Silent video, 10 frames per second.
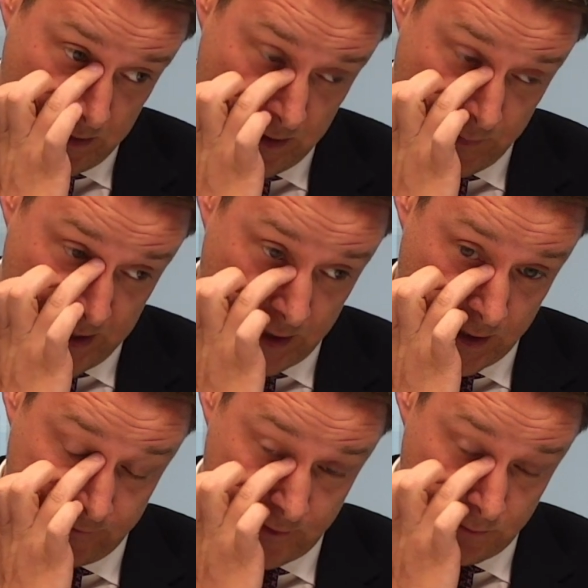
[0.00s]
the Bank
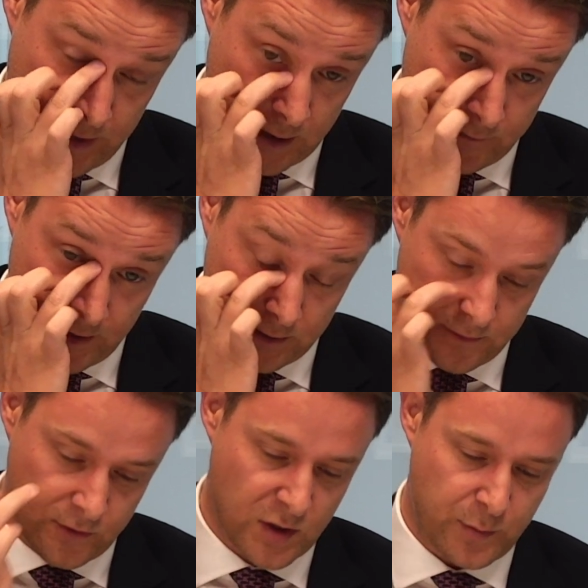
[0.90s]
of England,
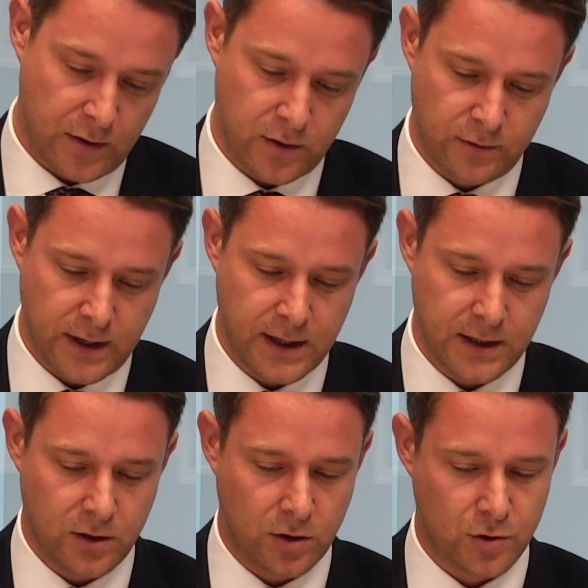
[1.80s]
who've got the power to
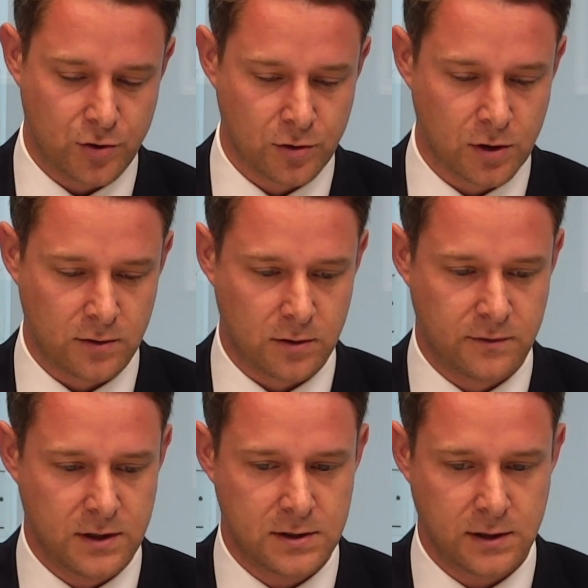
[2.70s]
regulate and control all
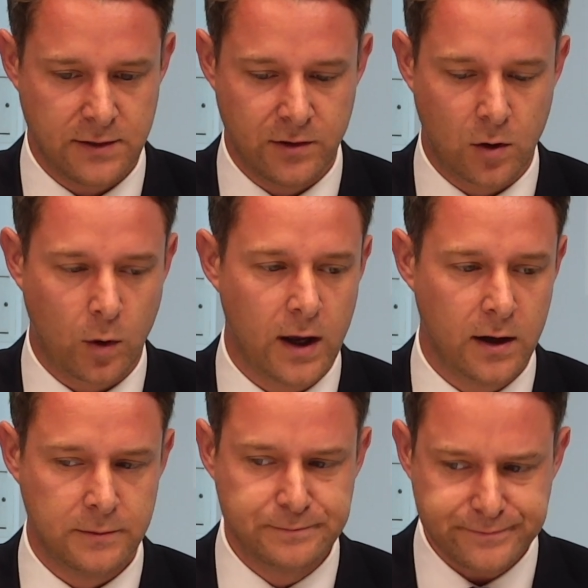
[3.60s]
of this, are giving quite
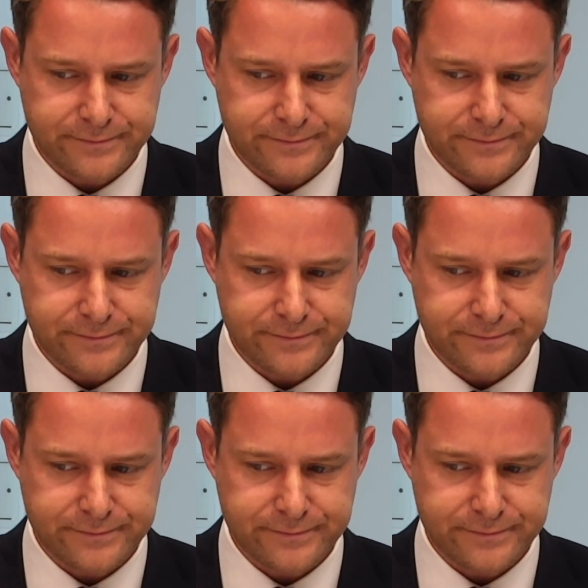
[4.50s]
a